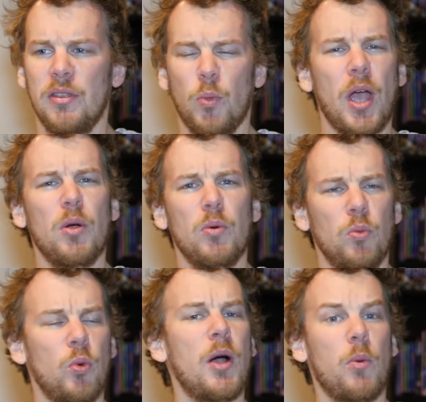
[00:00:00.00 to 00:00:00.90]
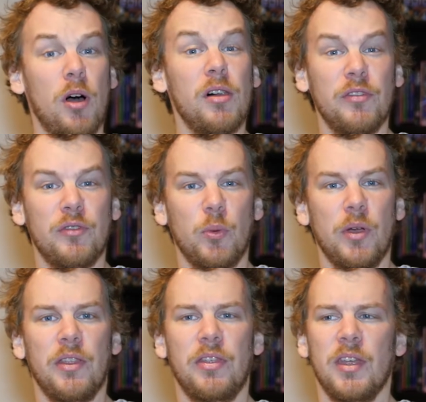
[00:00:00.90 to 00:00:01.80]
werewolf
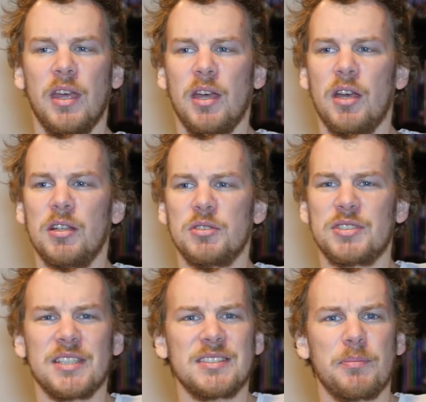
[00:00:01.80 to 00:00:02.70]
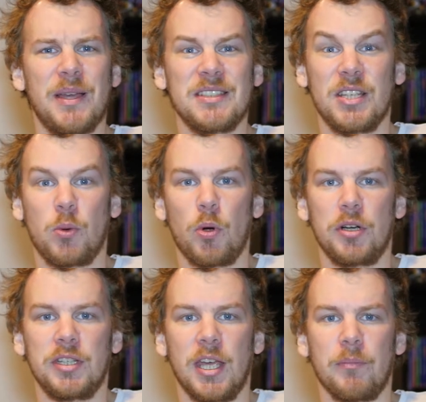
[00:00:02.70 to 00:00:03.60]
with just a basic
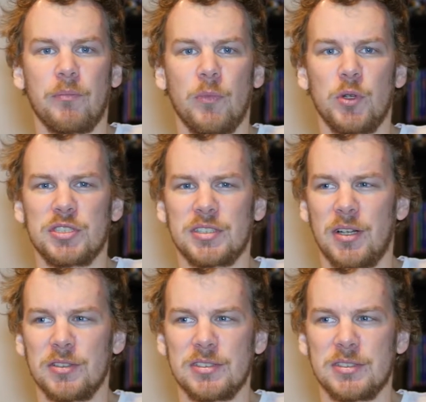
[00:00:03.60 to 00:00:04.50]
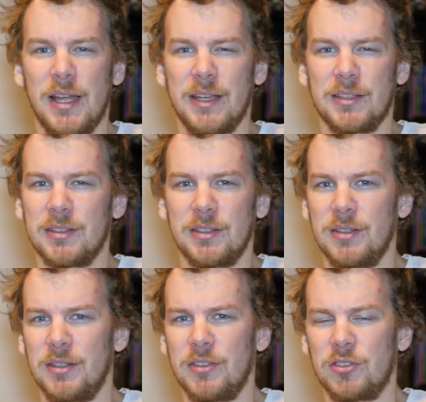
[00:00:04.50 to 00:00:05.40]
word game, which sounds like
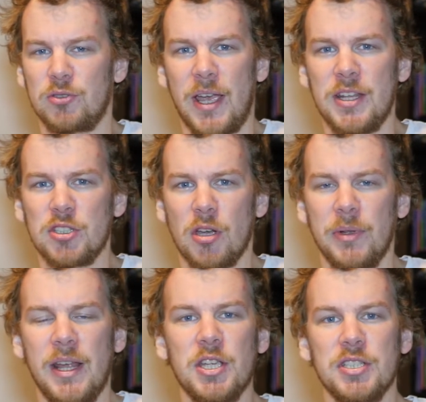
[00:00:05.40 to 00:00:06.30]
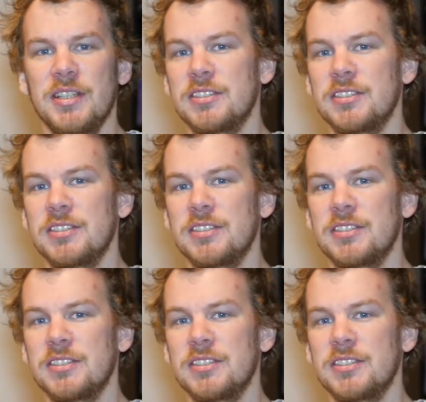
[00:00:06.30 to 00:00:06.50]
a strange combination.